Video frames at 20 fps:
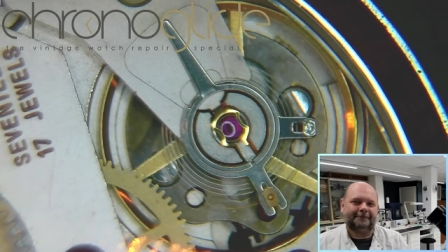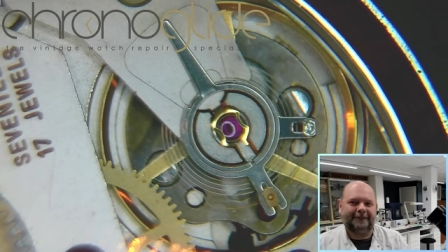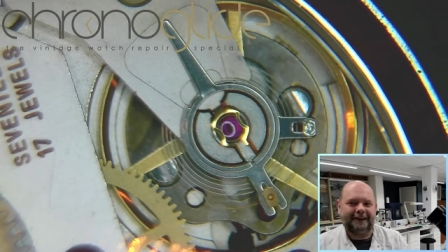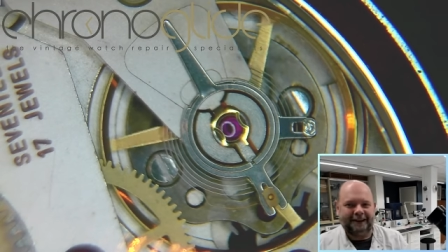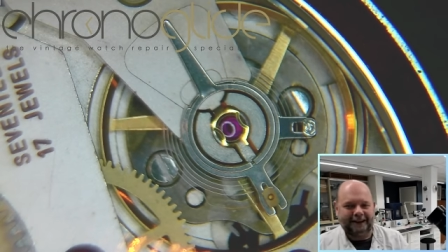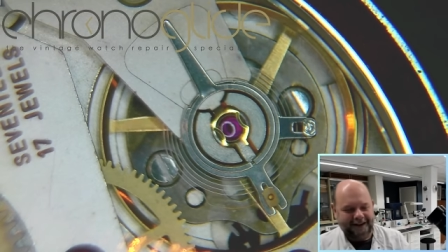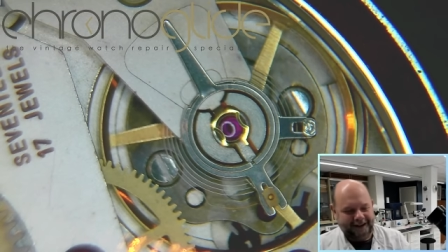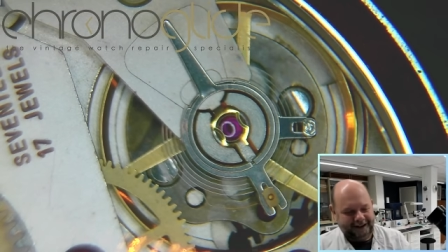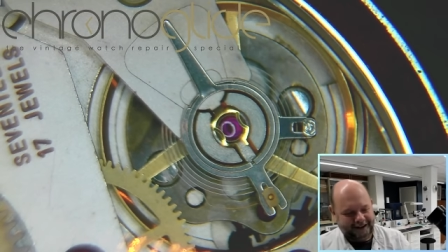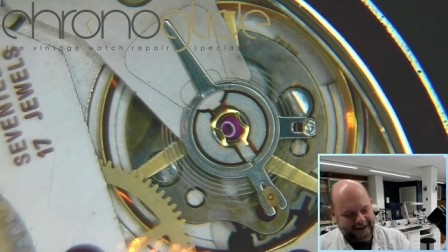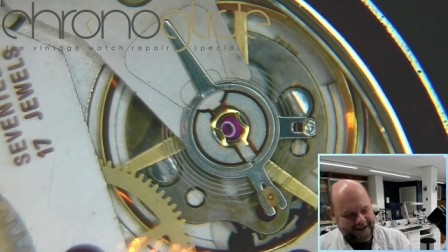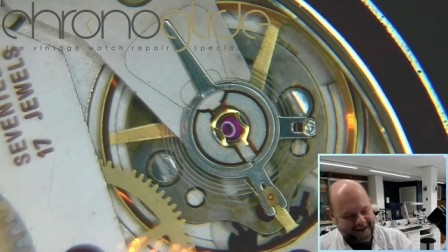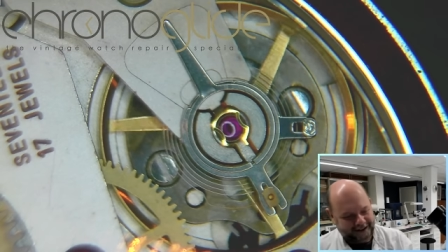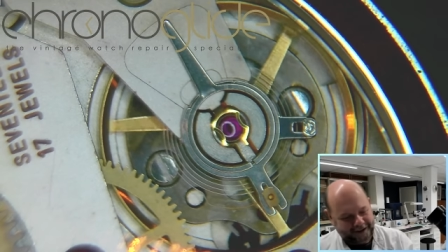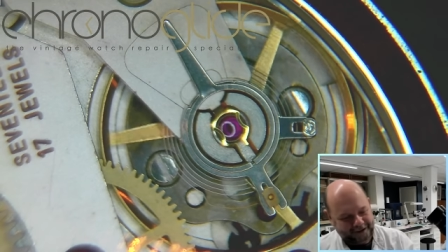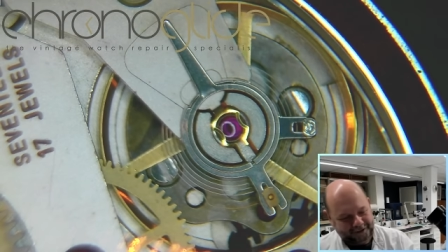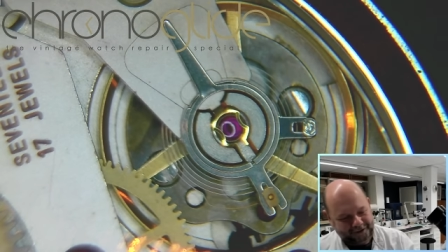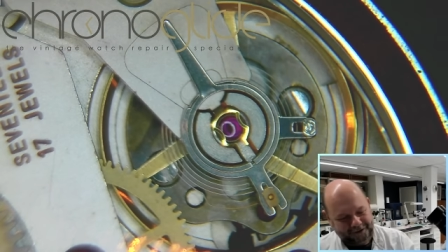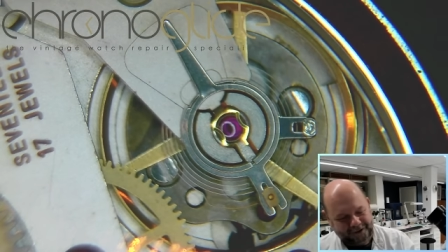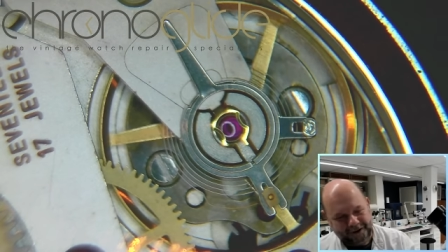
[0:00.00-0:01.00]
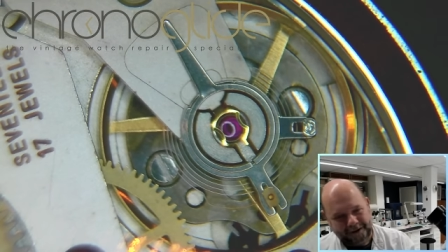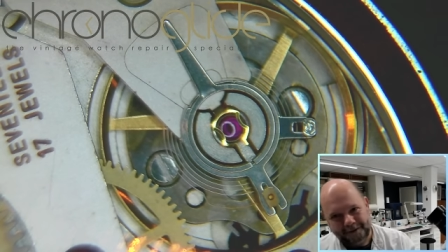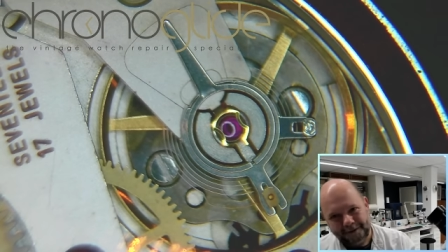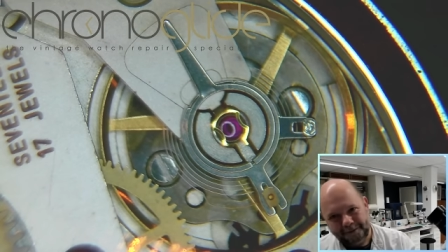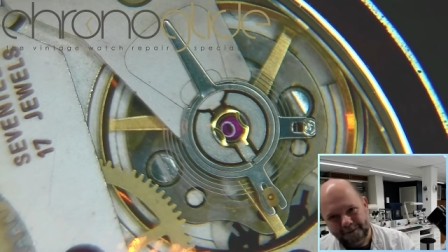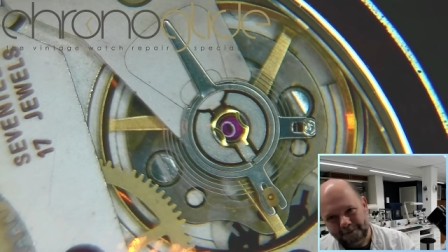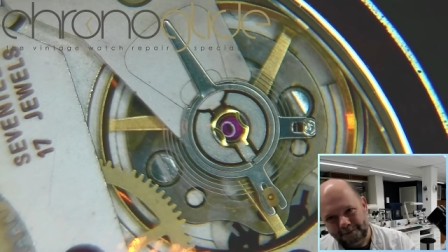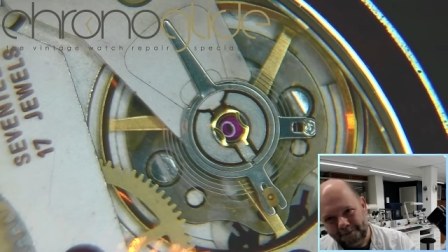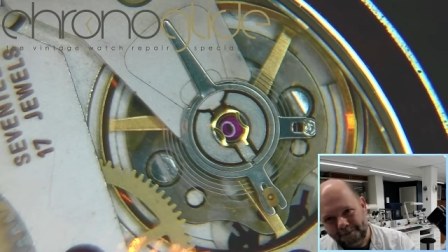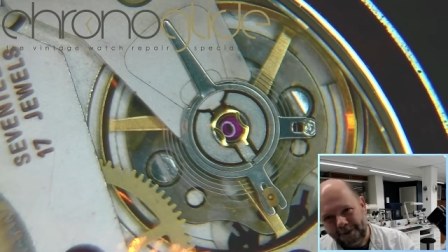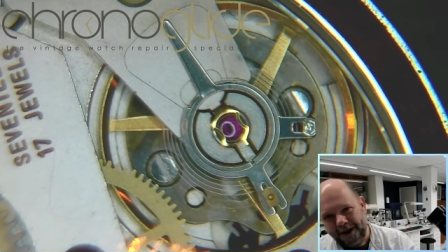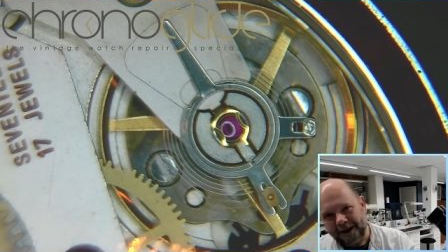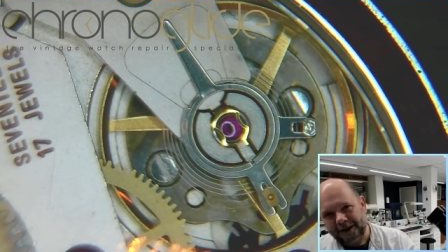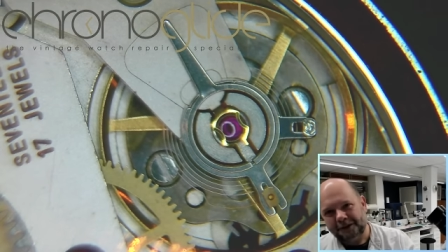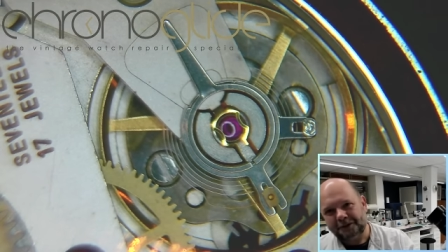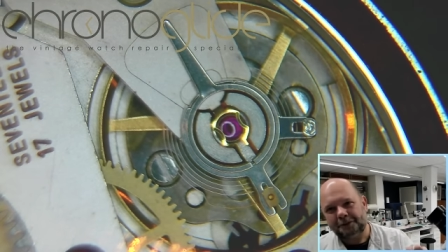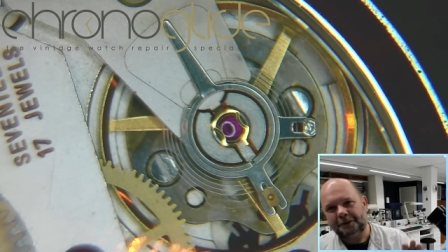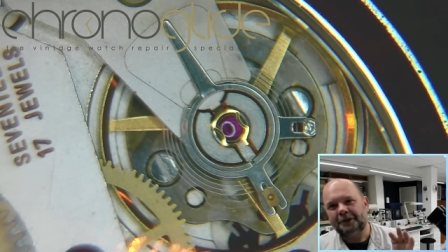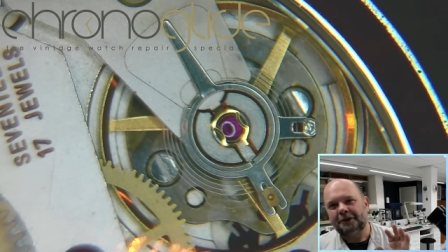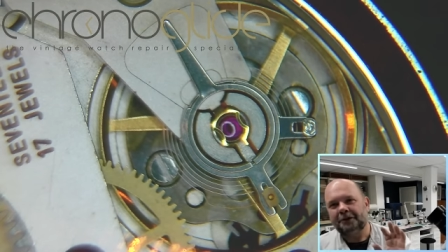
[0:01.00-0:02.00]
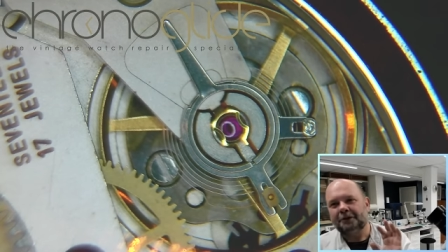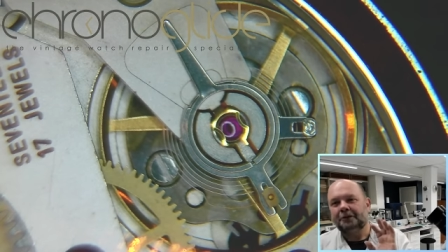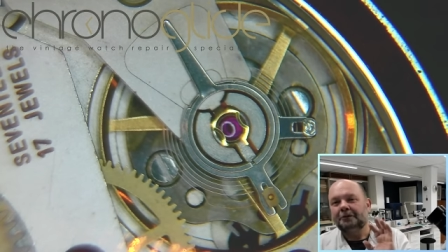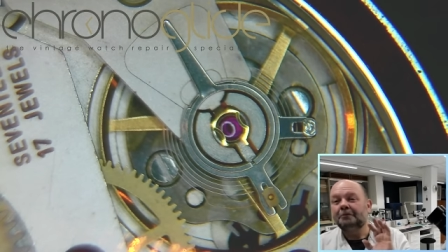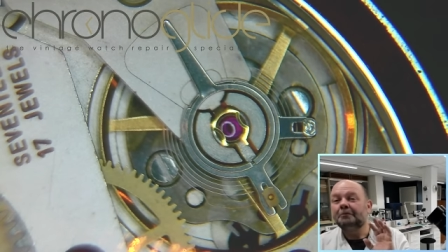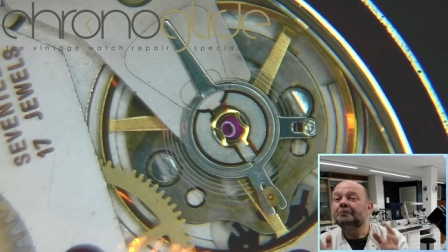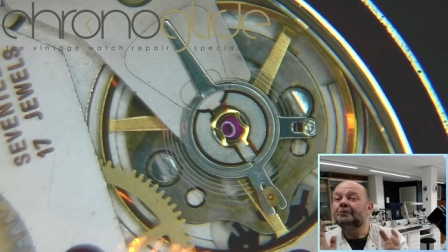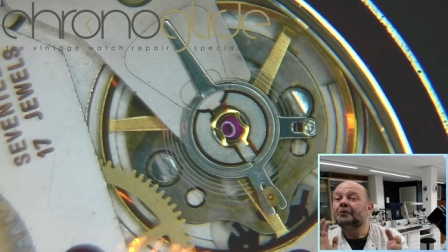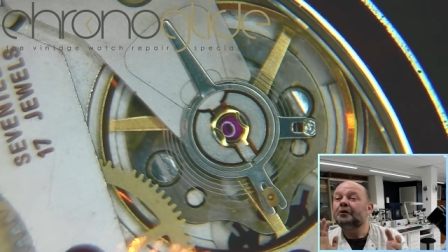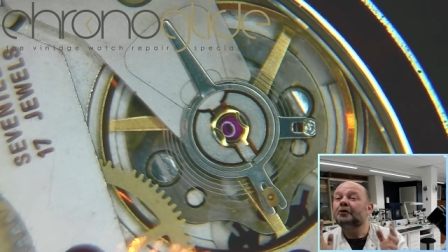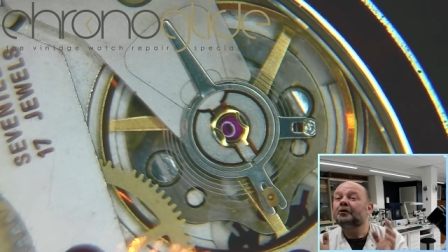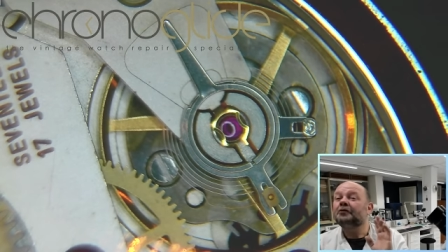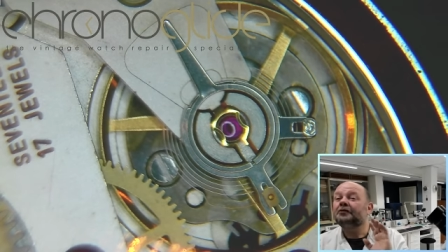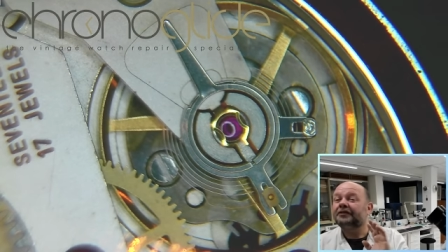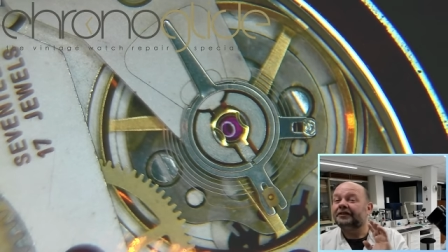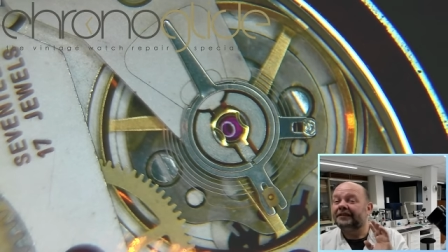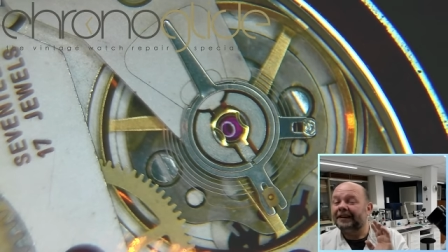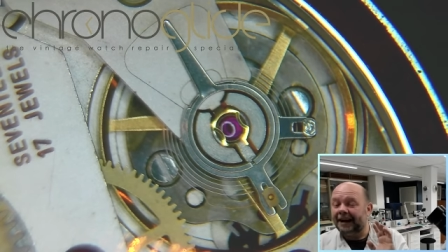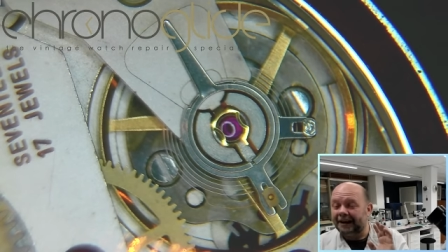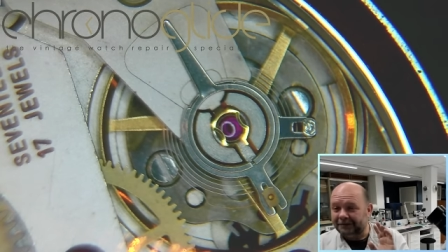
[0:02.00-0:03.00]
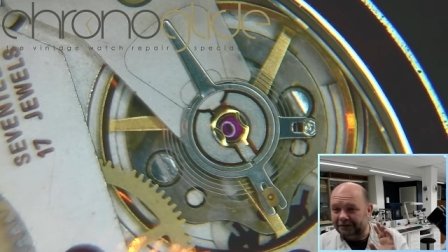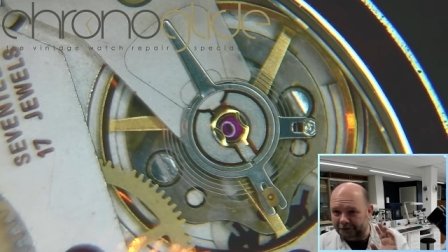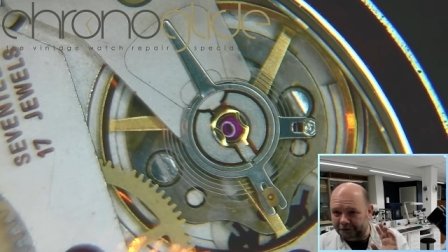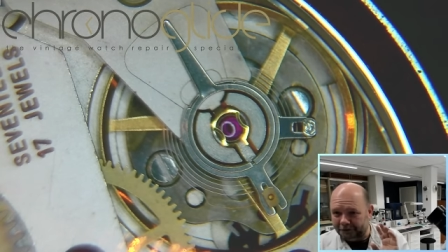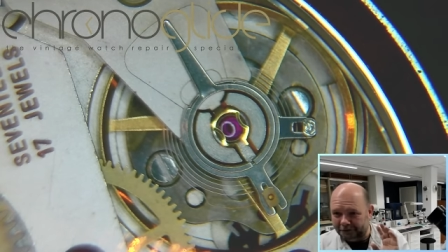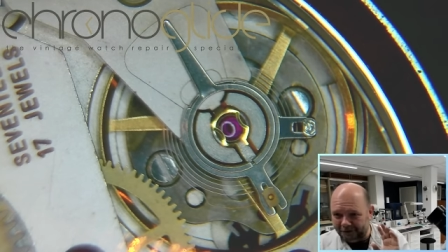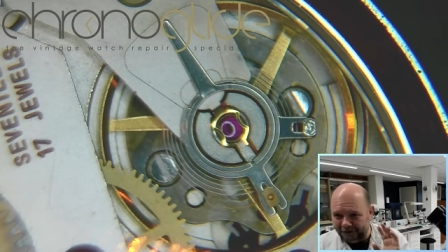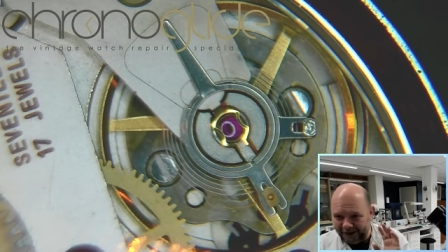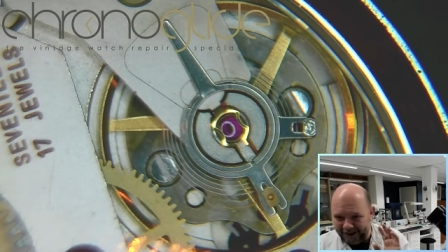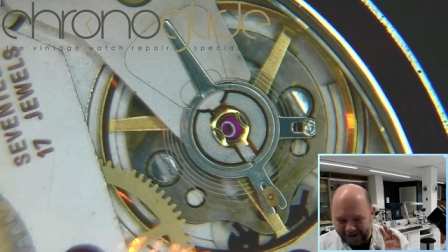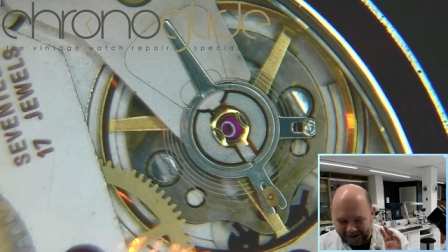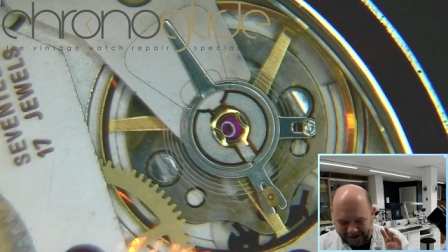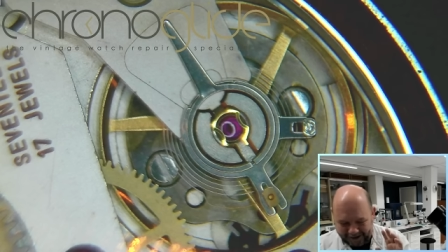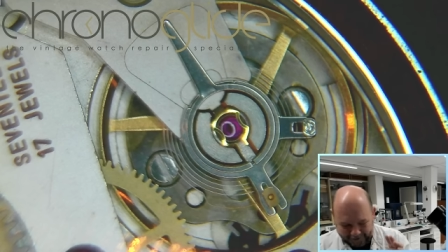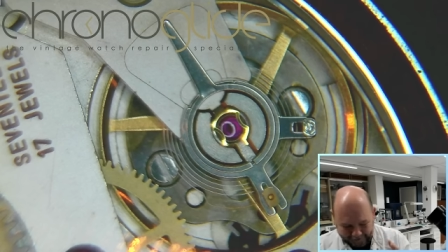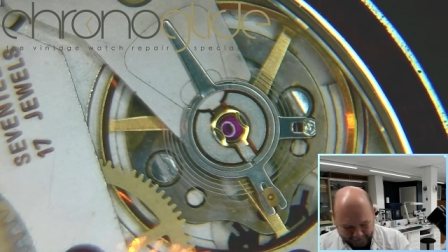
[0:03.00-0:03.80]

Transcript: uh, if the balance wheel moves nice and freely